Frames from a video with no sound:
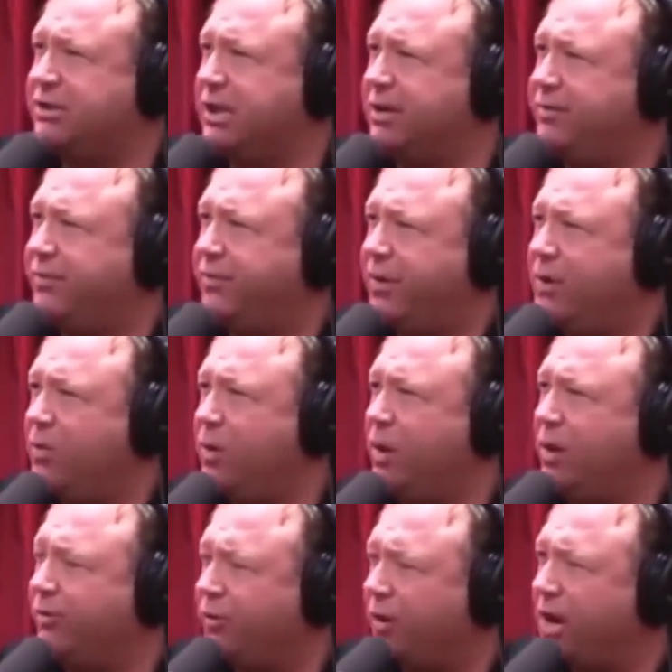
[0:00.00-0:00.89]
and free
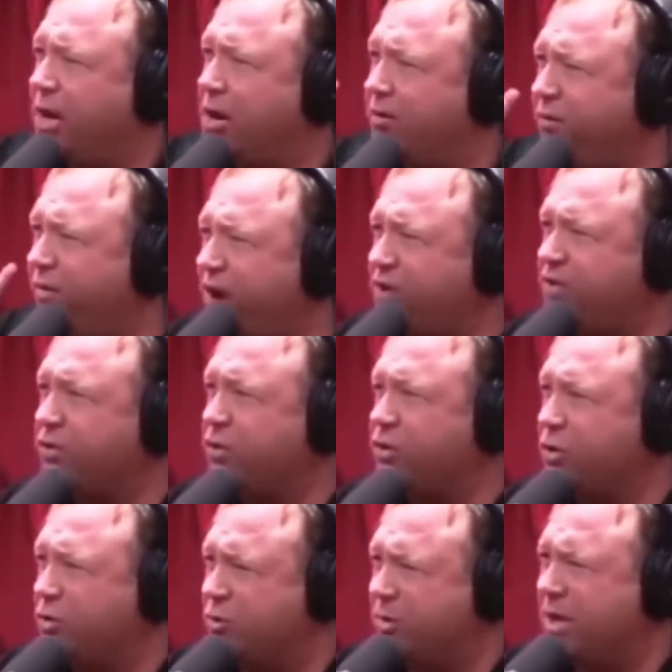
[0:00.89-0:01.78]
will for
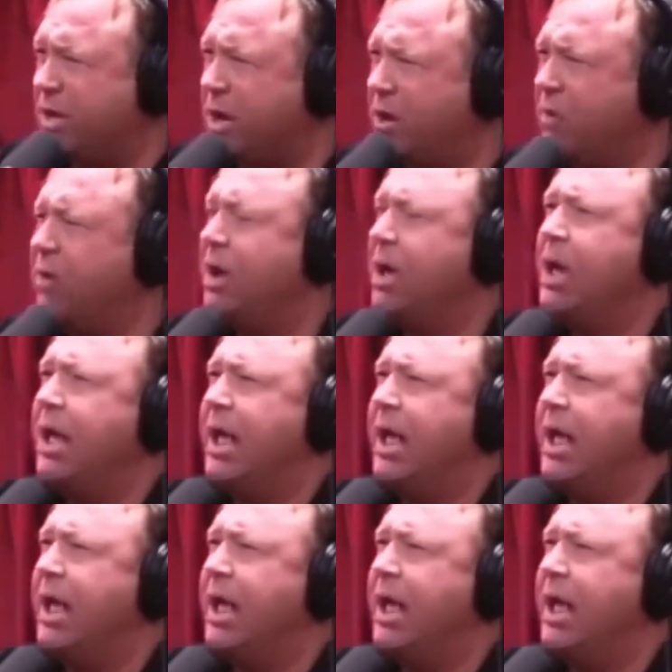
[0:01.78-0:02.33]
individuals, as we know,